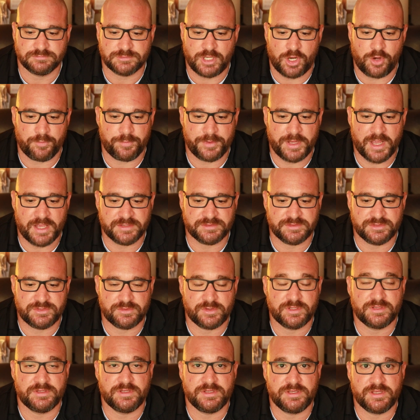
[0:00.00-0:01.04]
hope you guys
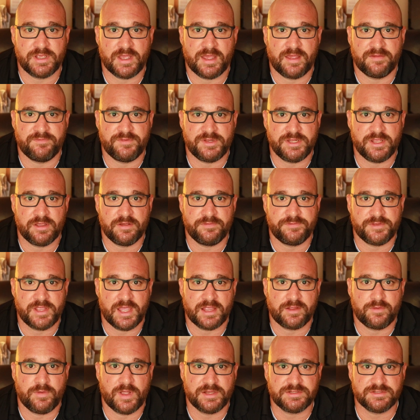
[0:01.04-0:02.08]
enjoyed the video. If you
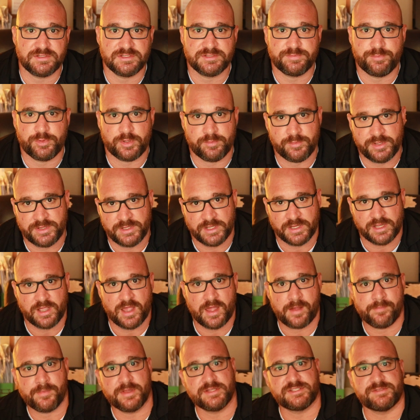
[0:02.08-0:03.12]
got questions, put them in the
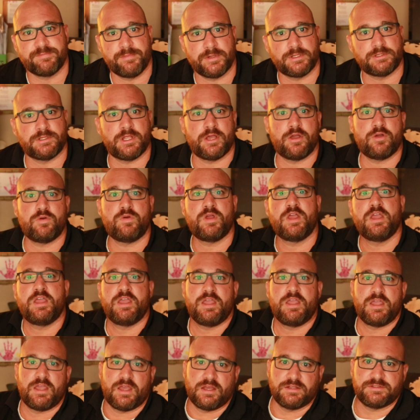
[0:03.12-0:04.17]
comments below.
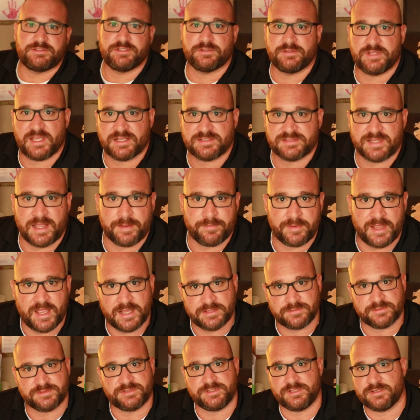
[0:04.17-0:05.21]
Until next time, guys,
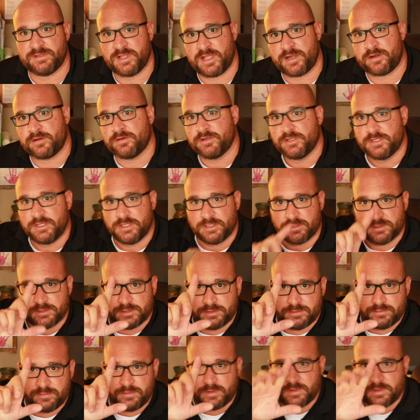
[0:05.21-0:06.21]
we'll see you later. Lou,